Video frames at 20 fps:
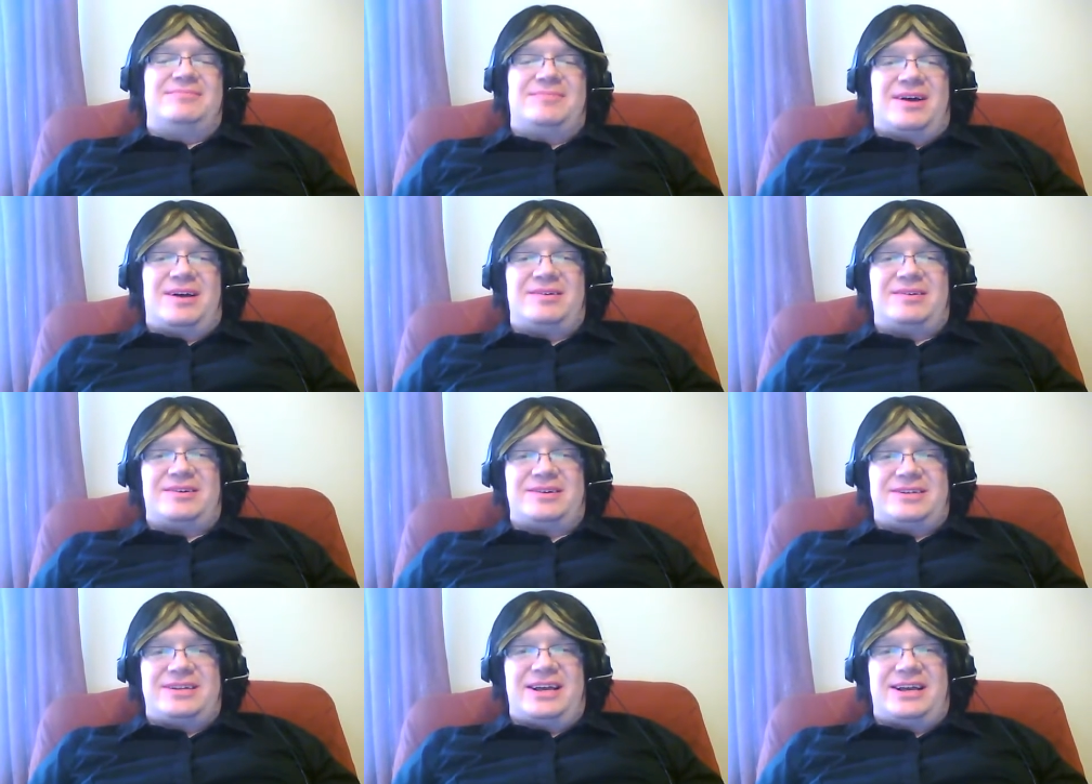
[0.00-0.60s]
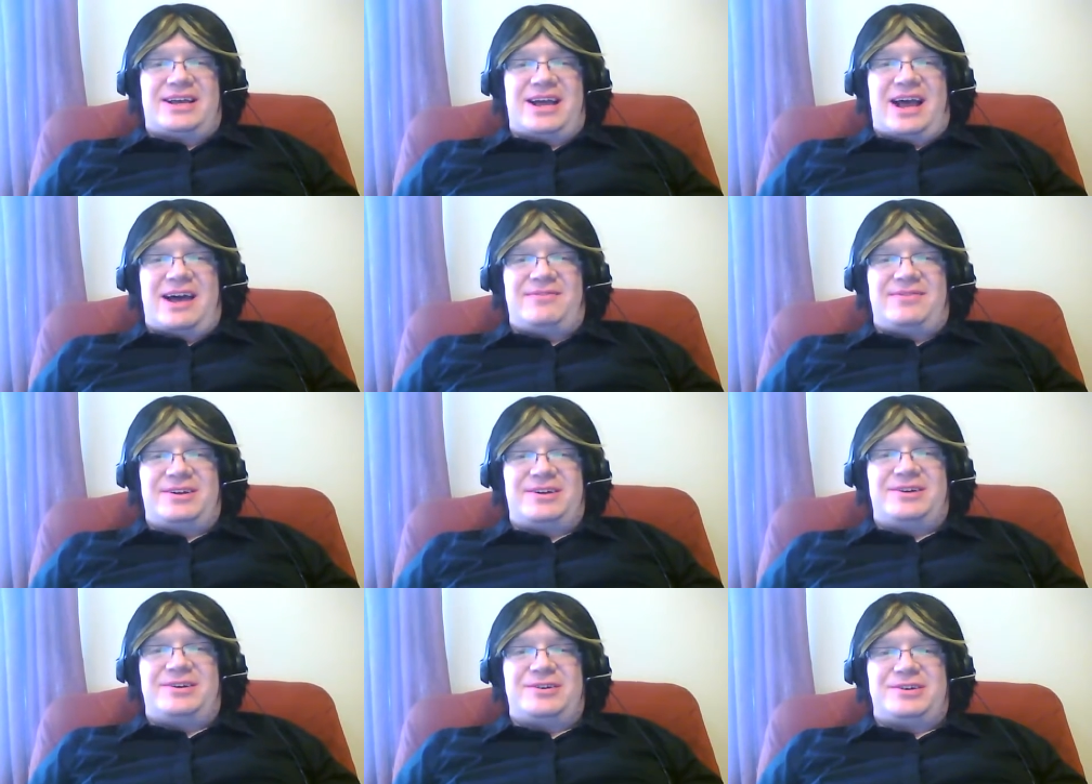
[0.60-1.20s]
I'm going to take half
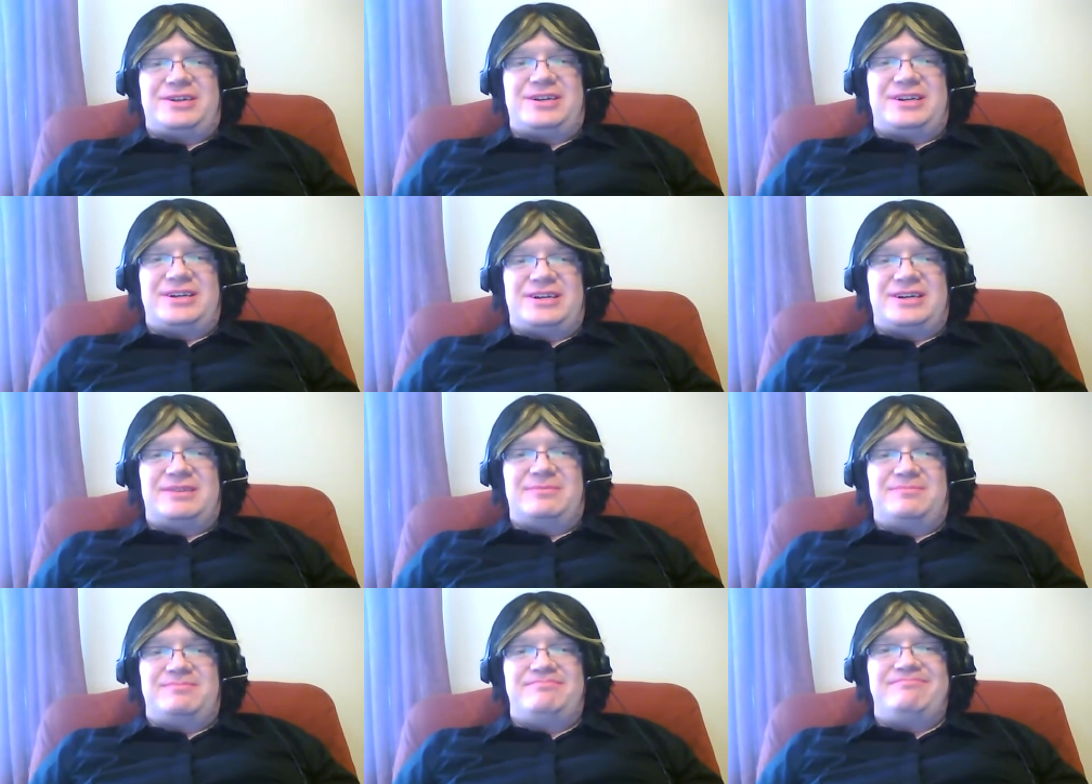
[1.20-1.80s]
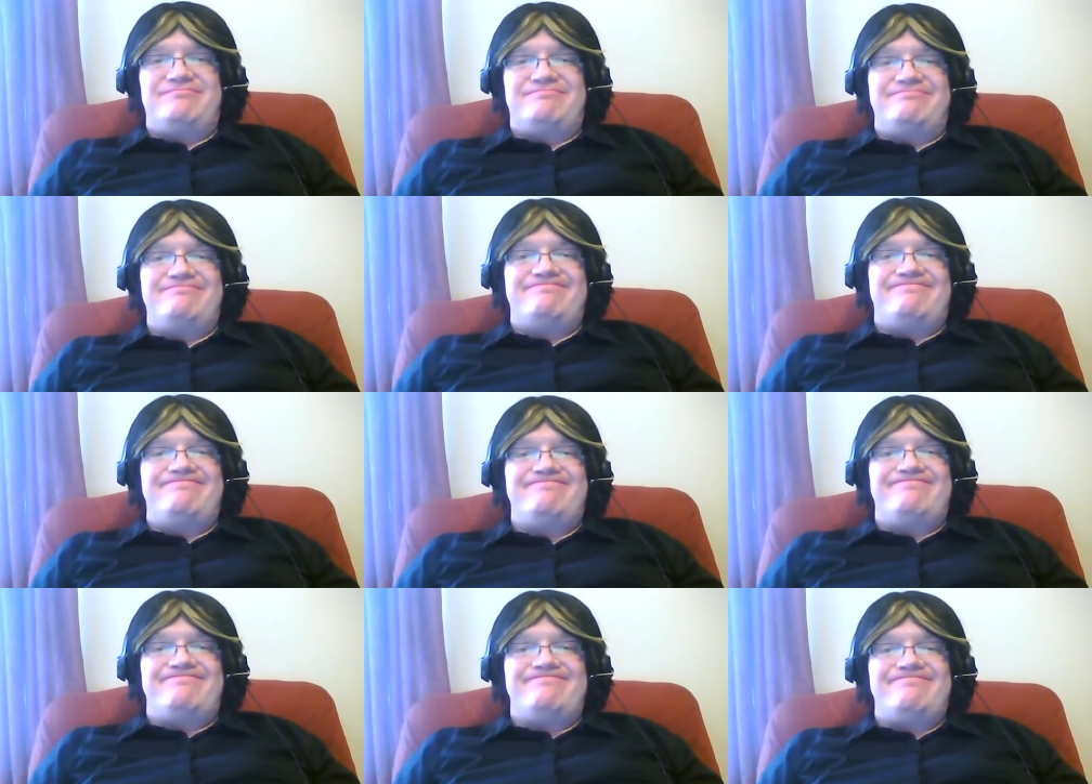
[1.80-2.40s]
your gross income.
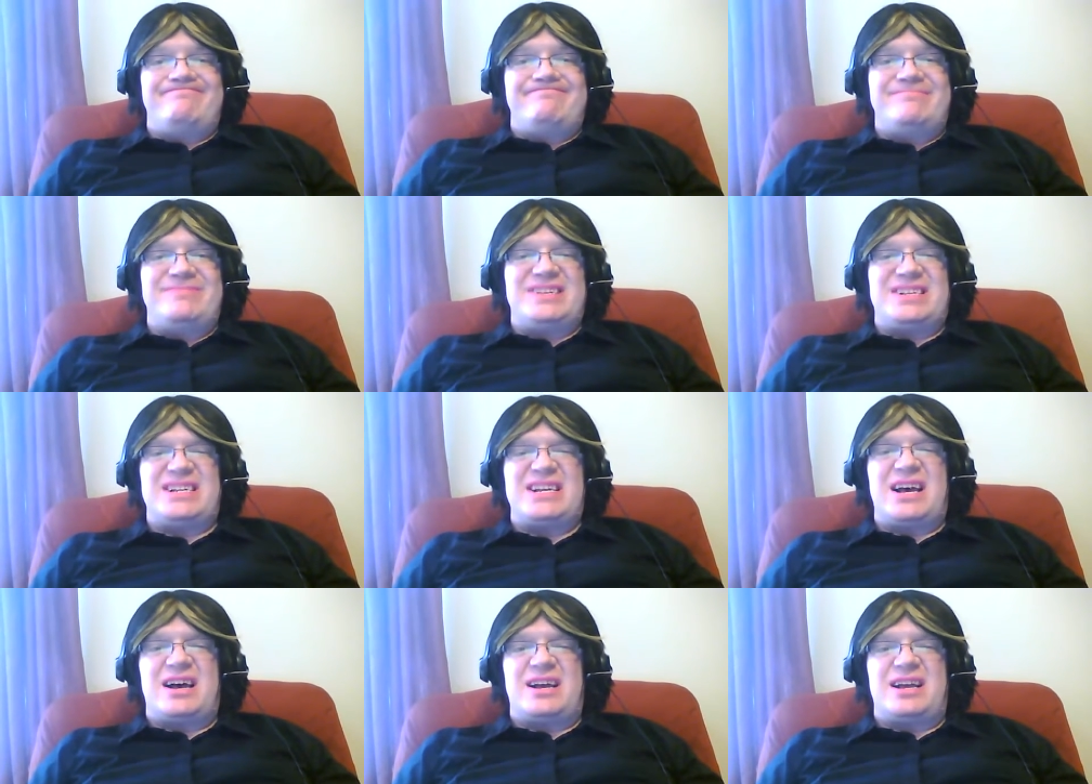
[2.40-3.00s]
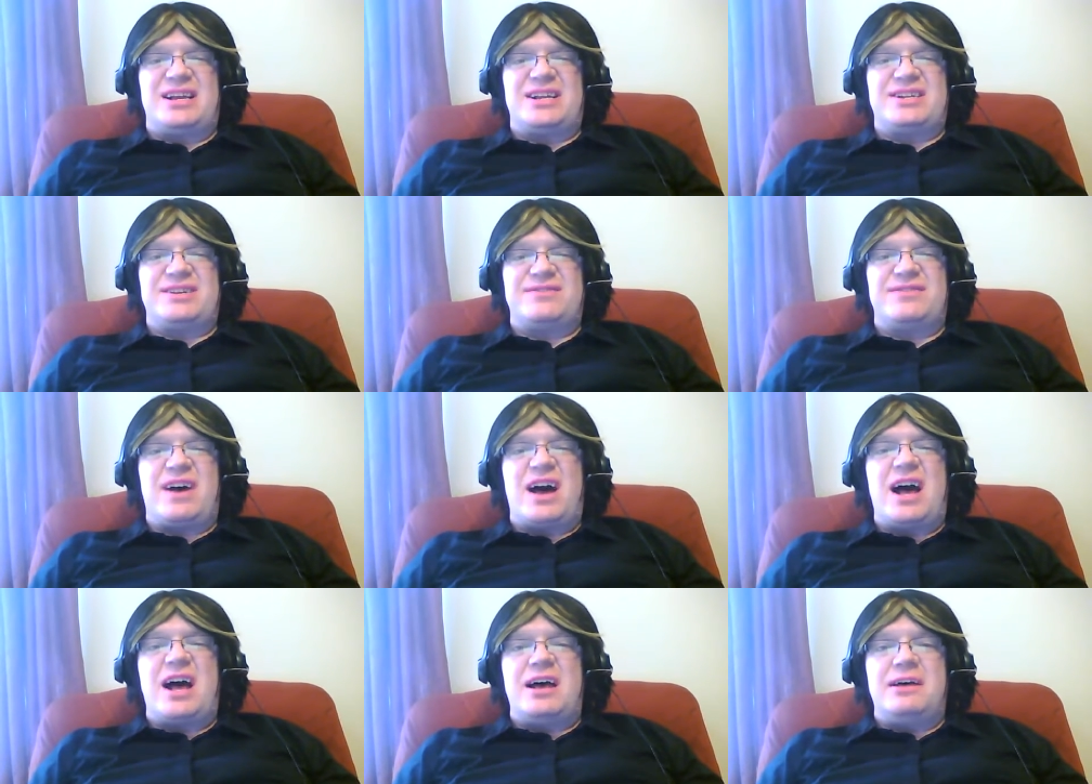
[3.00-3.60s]
See how you
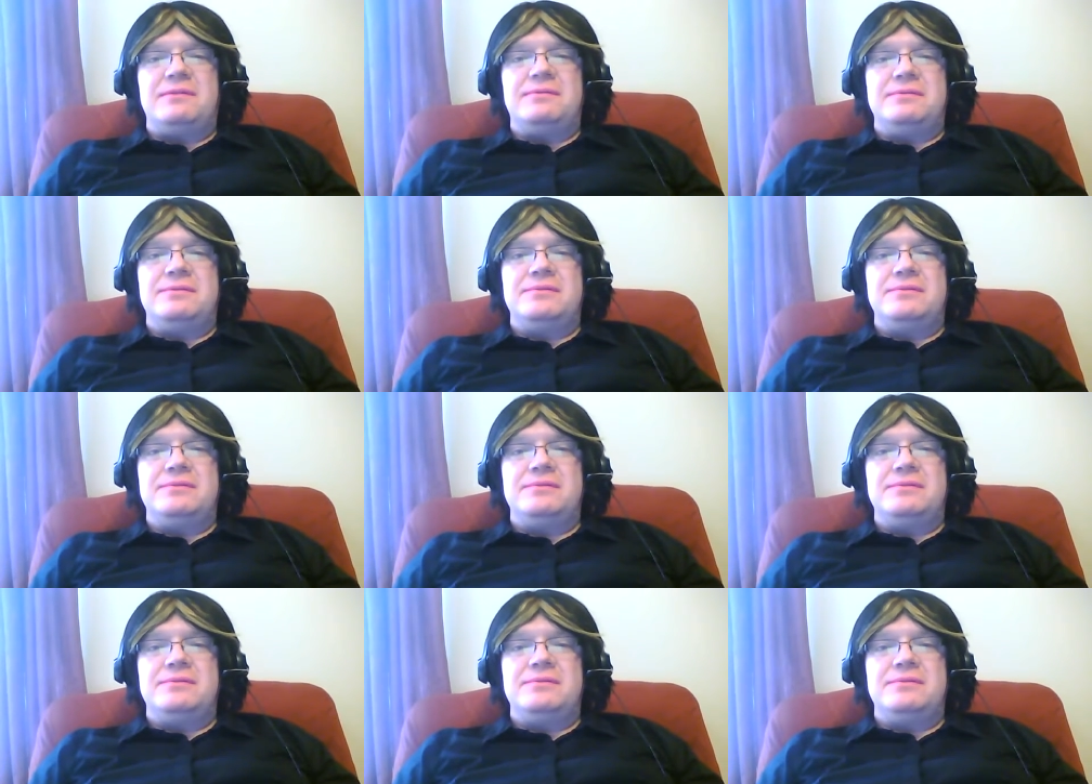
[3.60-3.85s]
survive.